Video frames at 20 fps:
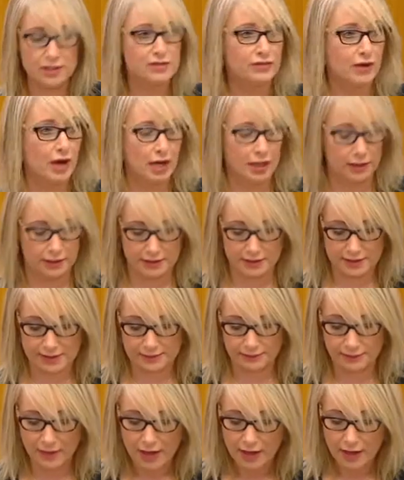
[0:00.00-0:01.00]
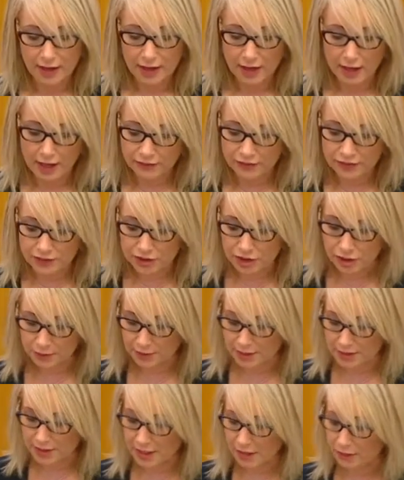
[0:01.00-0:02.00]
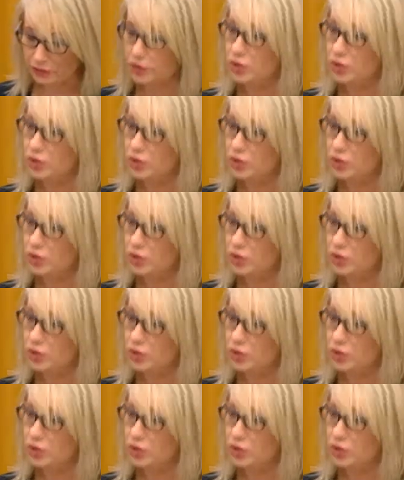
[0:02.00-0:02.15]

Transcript: is violence. Efforts to protect